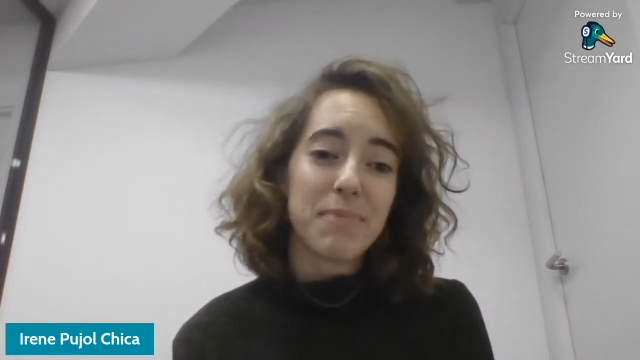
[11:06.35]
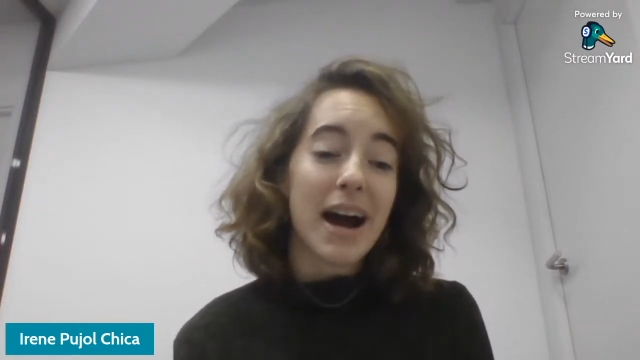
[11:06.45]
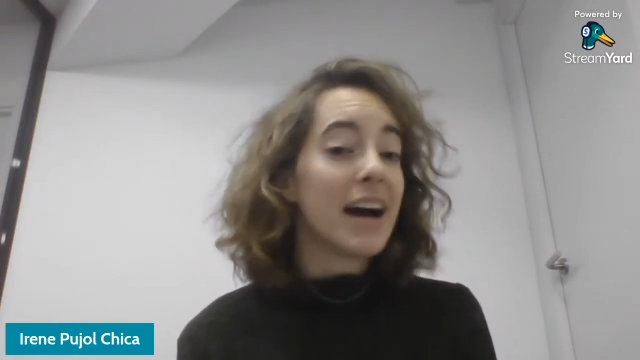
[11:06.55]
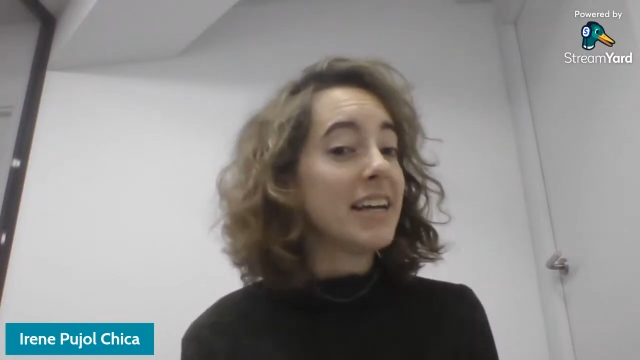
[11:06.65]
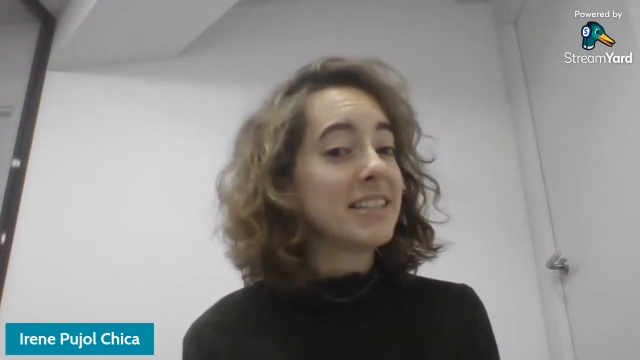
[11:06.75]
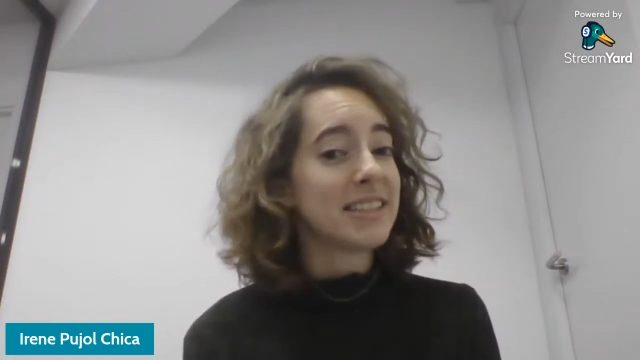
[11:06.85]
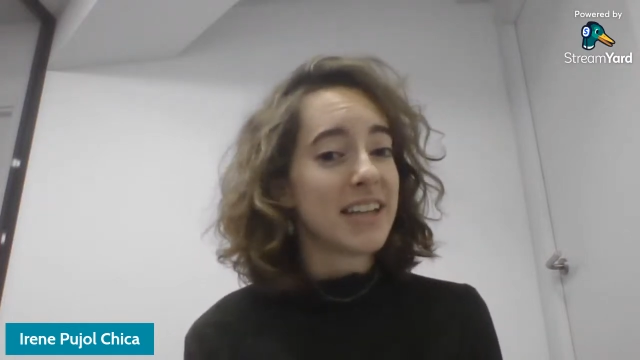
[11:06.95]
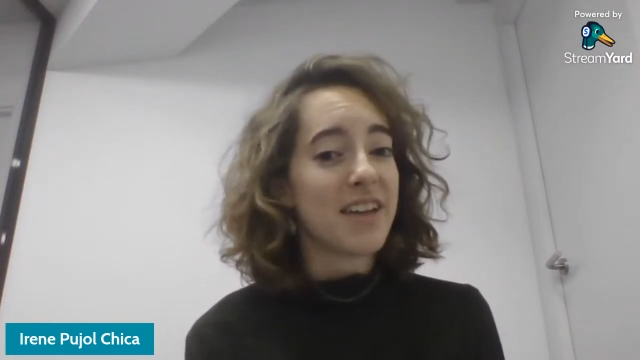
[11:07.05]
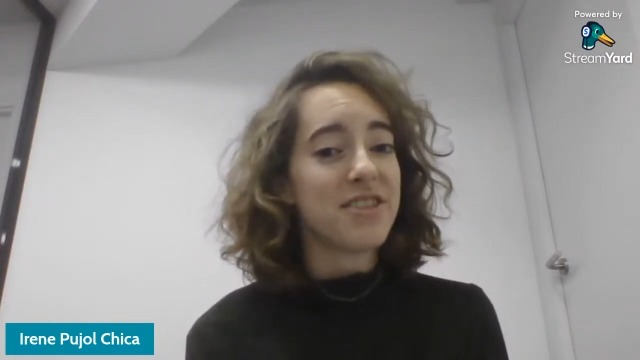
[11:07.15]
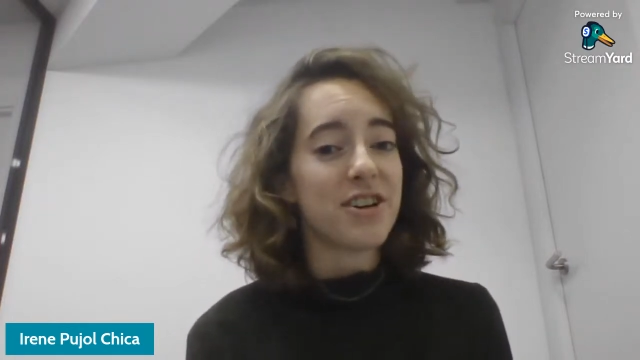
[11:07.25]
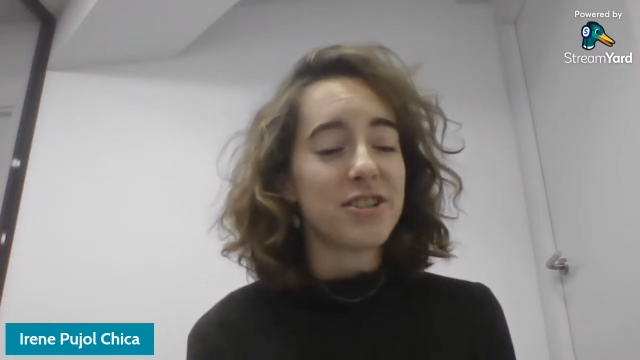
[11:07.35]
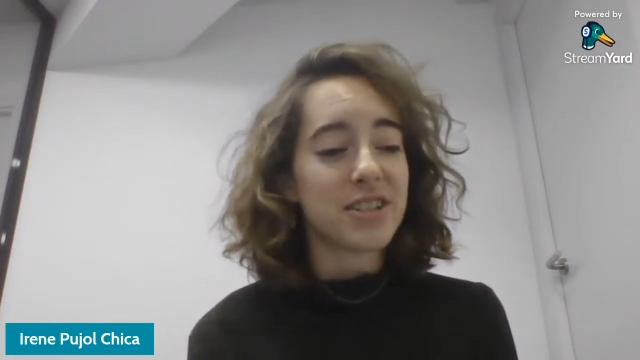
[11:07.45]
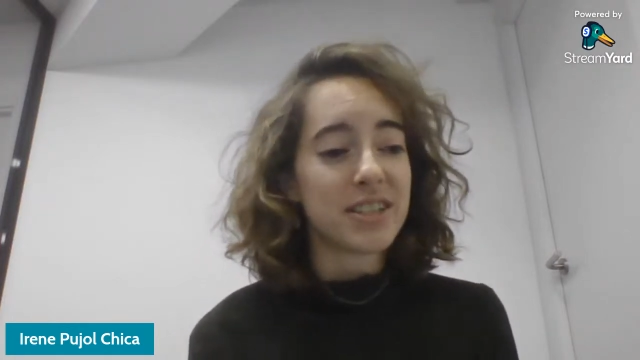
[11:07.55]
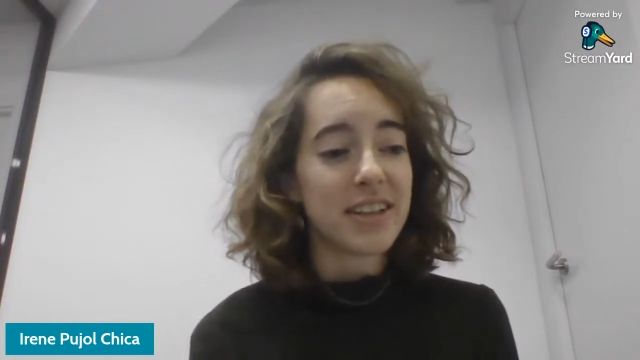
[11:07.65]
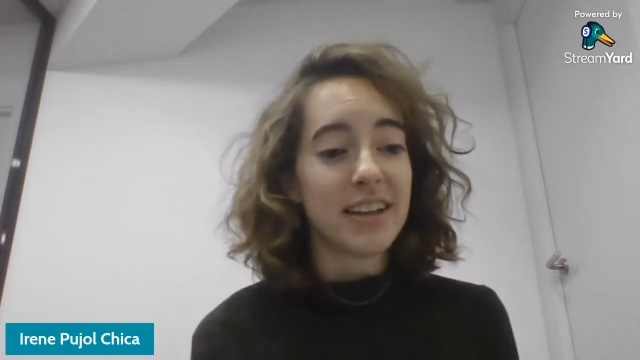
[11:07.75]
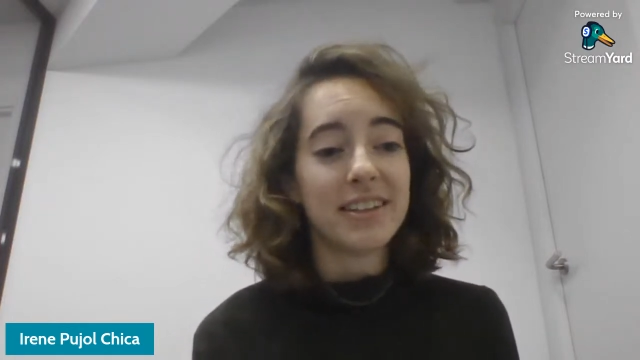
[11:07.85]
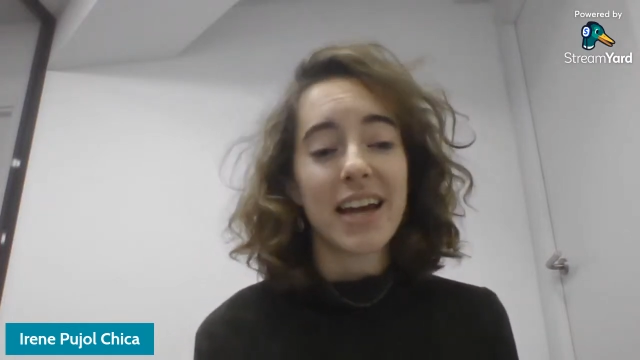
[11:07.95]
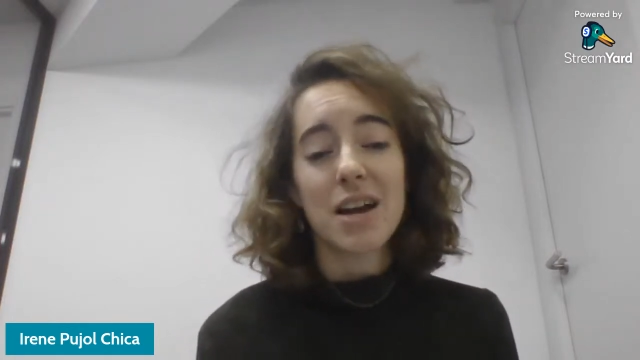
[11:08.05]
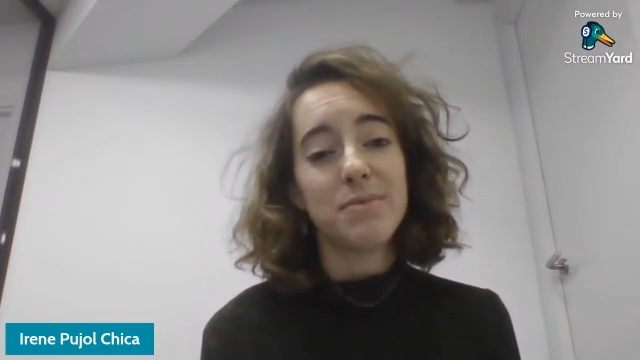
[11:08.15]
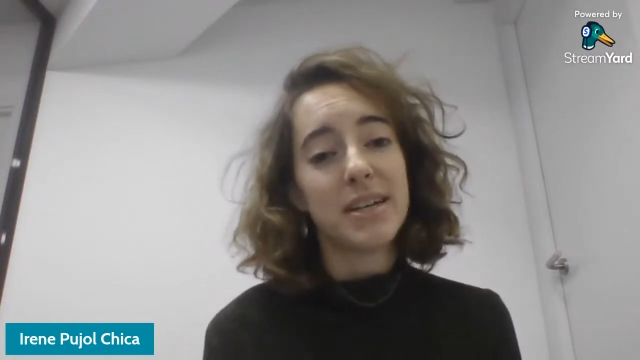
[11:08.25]
by standards that
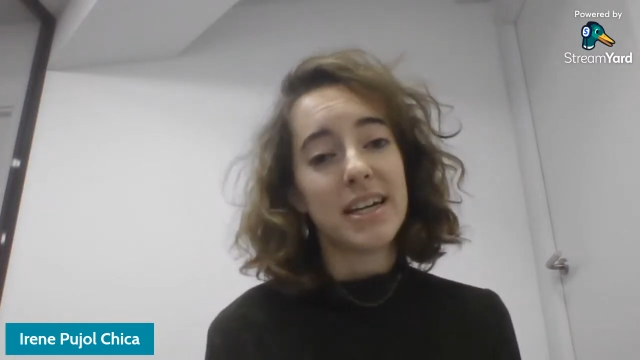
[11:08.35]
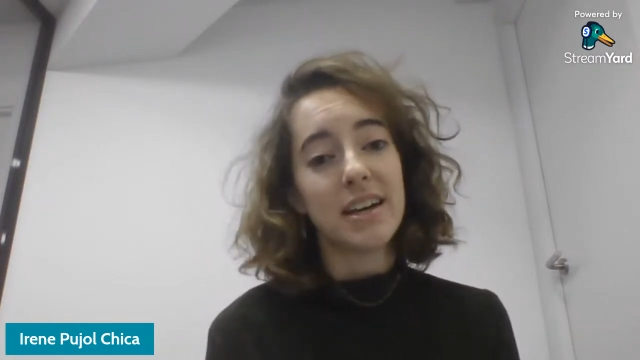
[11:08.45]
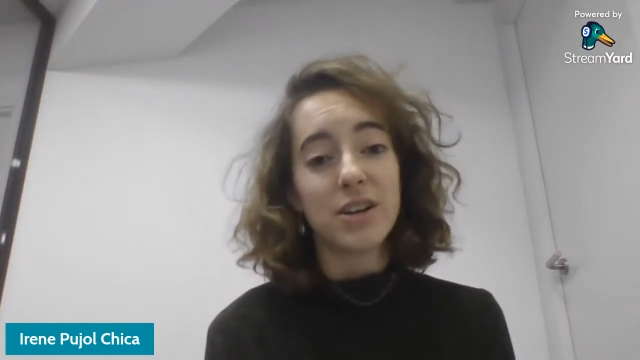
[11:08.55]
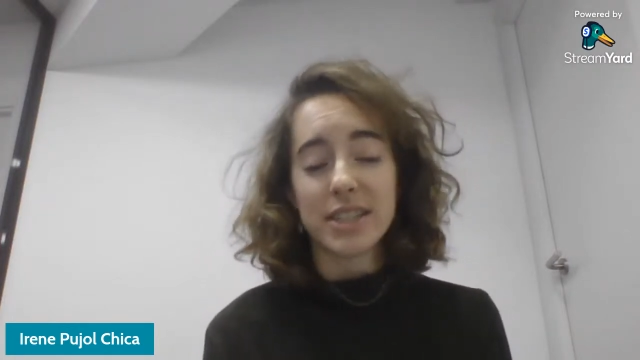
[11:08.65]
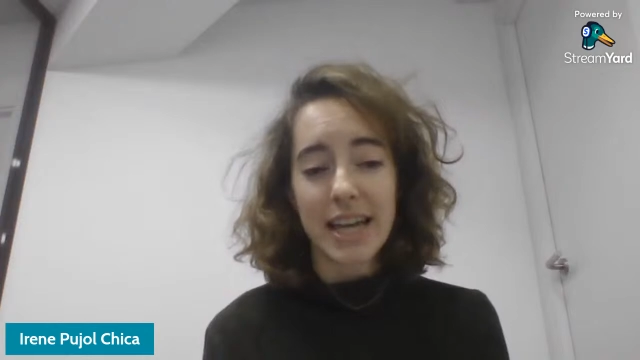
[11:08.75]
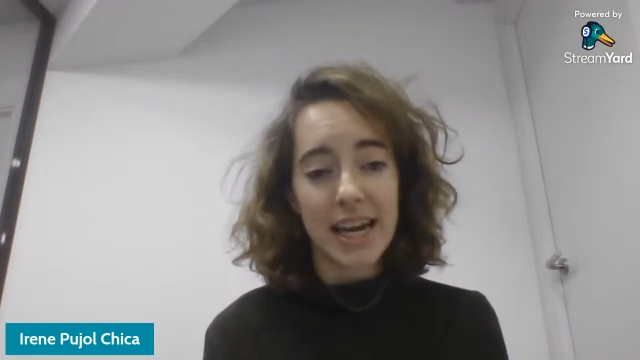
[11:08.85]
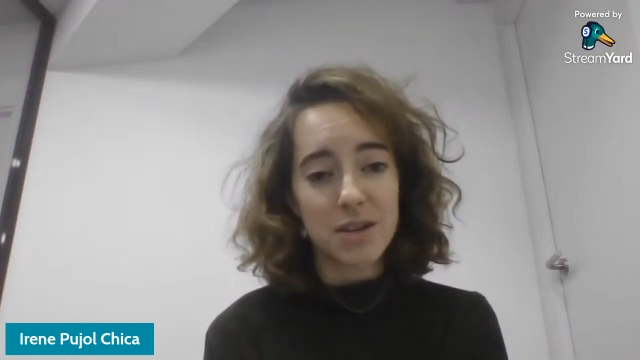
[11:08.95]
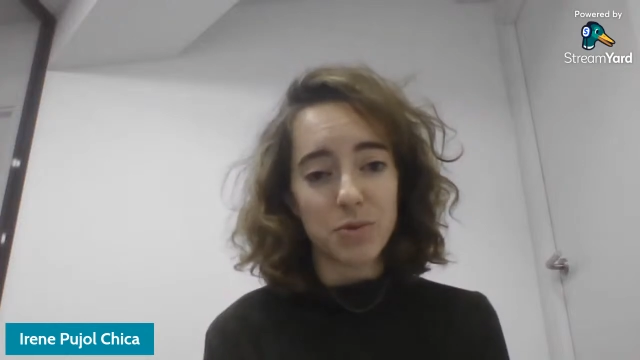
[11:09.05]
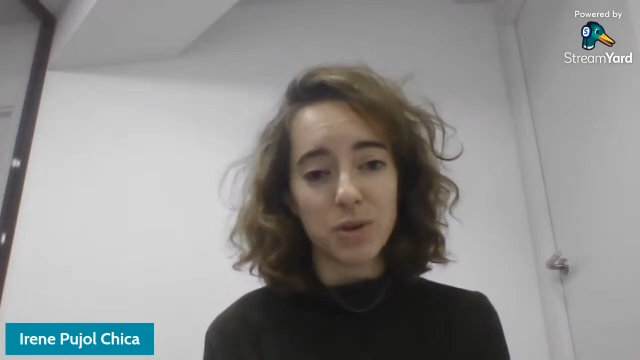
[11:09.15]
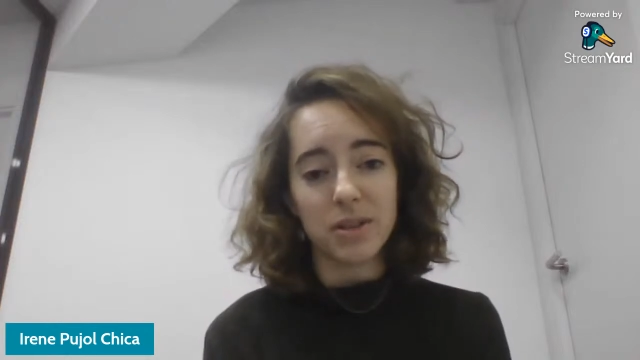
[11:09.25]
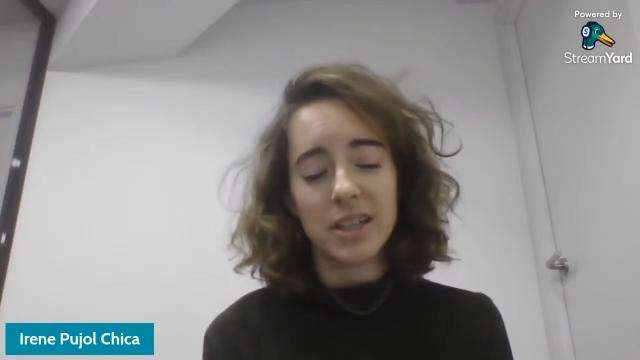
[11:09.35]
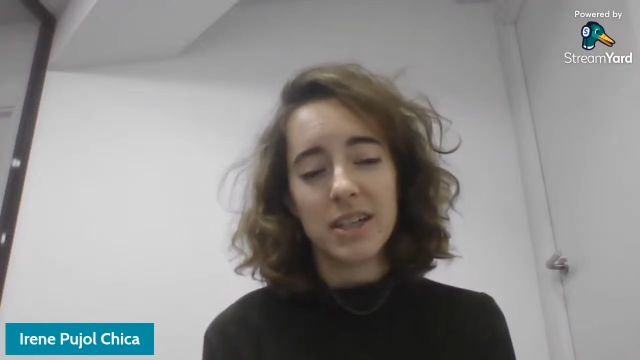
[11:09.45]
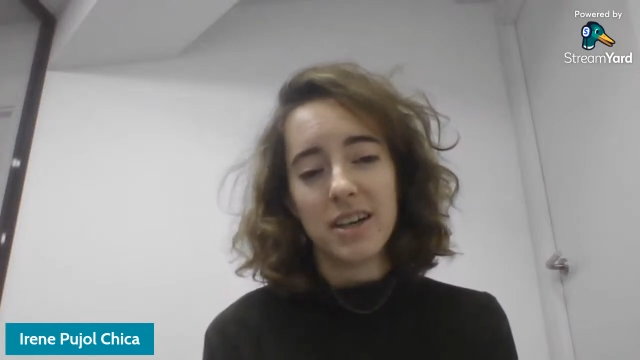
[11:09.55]
can be unattainable.